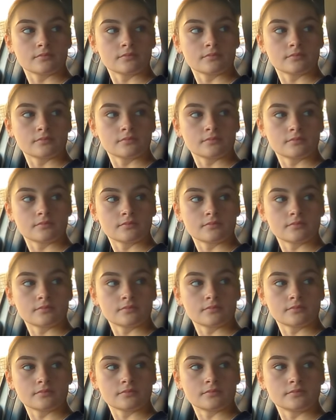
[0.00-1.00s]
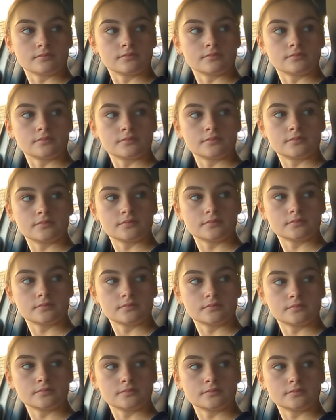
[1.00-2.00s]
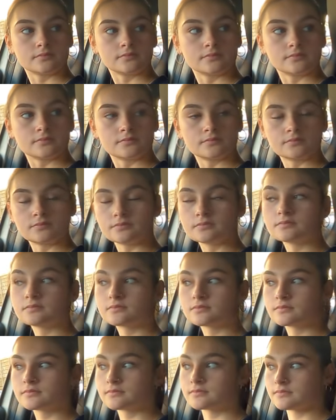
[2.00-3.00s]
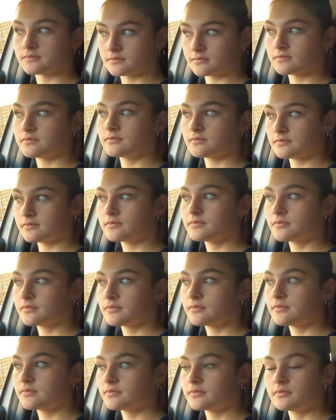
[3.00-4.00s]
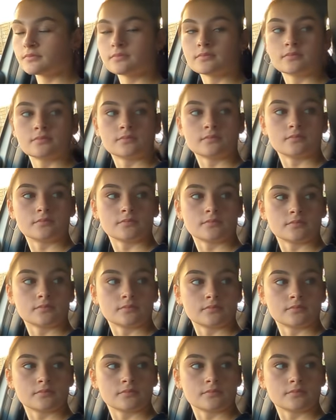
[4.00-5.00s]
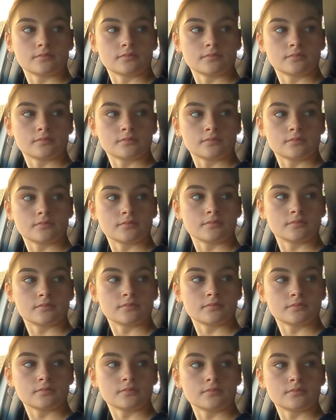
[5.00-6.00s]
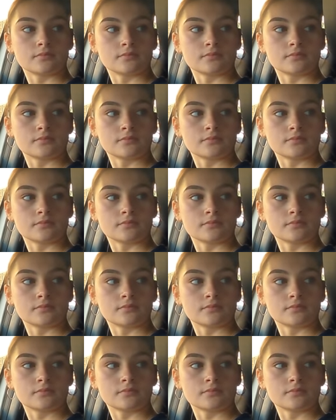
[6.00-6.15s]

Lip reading: (not speaking)